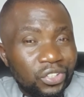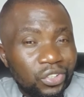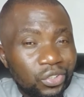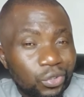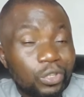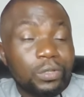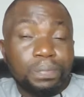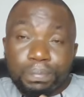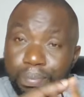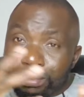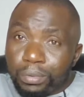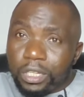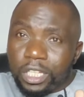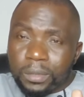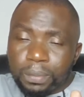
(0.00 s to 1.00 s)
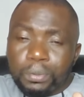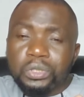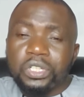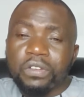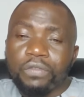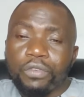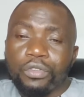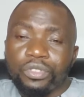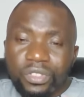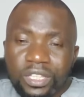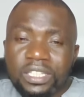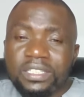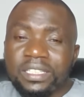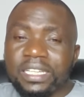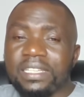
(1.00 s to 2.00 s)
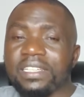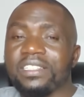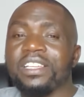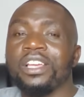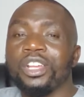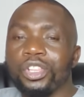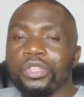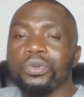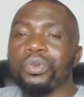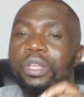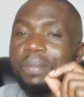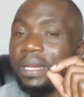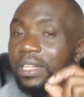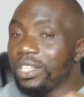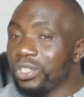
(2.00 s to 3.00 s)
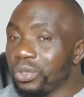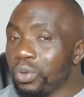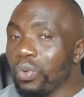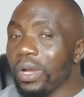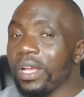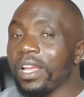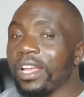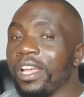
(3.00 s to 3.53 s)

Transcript: So he's pushing for these changes through Kimani Ichung'wah